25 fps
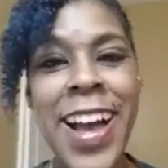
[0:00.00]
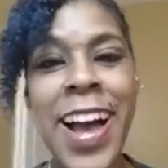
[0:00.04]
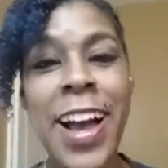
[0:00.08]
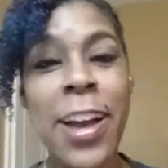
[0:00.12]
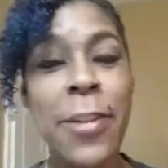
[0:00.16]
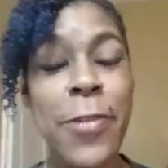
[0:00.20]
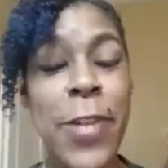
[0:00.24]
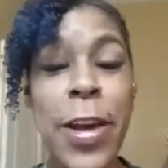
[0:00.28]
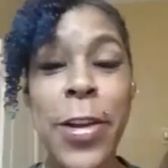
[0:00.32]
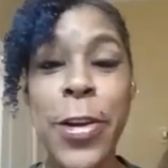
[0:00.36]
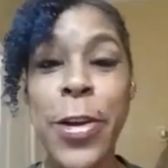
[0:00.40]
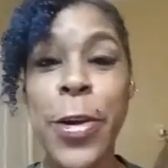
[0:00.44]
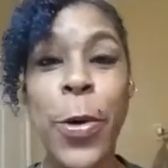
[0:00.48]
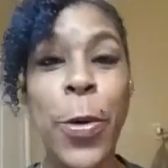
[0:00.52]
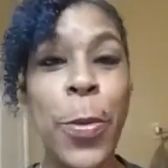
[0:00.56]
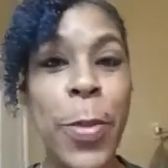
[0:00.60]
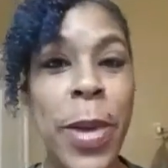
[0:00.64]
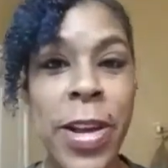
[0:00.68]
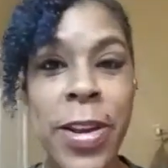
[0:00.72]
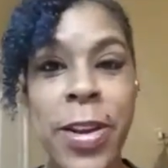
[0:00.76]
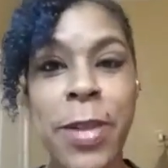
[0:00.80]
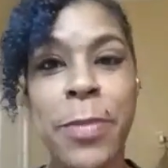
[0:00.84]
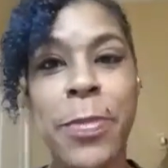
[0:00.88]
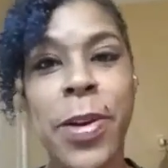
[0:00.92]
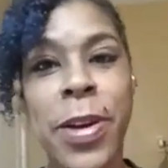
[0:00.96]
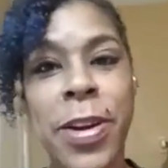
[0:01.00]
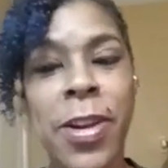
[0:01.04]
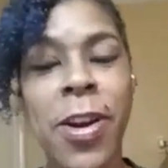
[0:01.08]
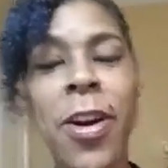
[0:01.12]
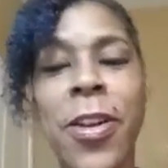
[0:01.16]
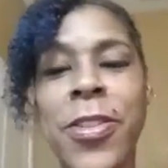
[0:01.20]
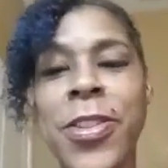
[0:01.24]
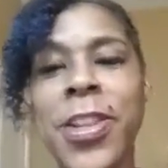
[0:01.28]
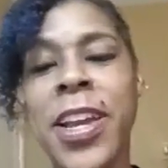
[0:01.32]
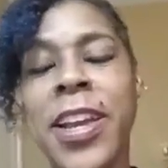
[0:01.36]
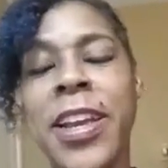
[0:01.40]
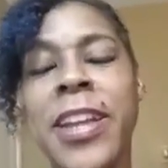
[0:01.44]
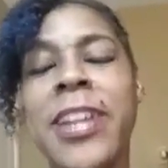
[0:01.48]
I've had no makeup on
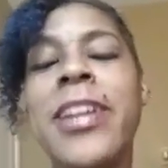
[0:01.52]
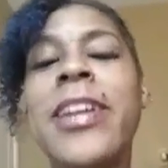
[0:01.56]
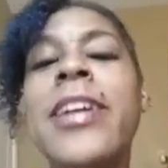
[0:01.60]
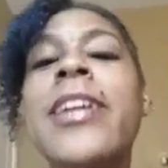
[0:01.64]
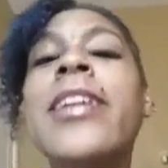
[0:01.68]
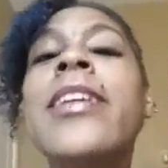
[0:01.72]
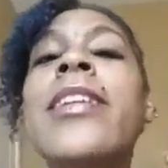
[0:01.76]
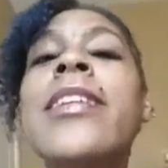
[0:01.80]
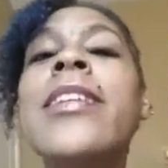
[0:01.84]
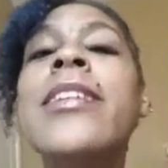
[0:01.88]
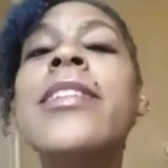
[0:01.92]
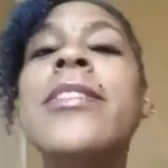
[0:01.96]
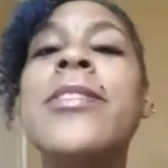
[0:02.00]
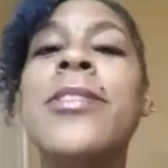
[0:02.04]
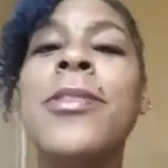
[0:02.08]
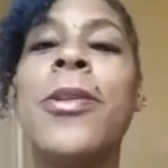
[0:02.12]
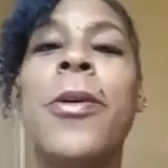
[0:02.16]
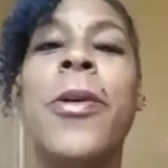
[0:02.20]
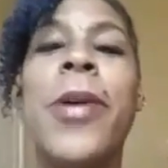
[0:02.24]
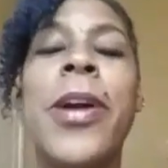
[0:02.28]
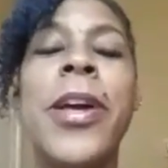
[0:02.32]
all day. So